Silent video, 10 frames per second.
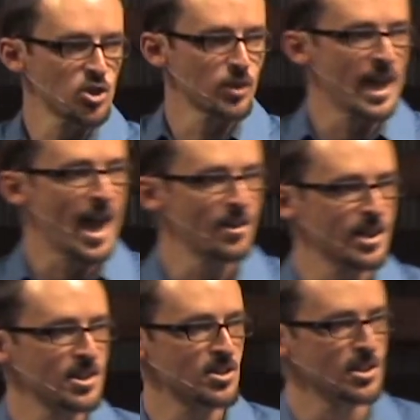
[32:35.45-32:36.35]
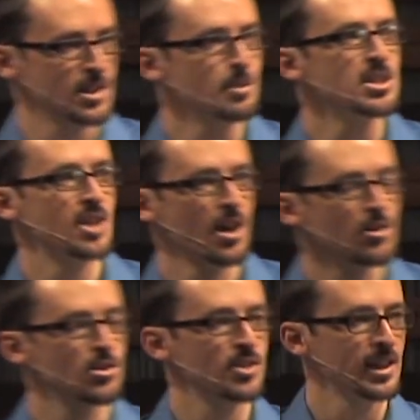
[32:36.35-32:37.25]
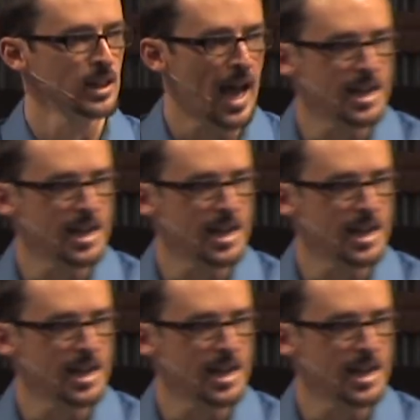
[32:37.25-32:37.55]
this reality and says, Let me tell you that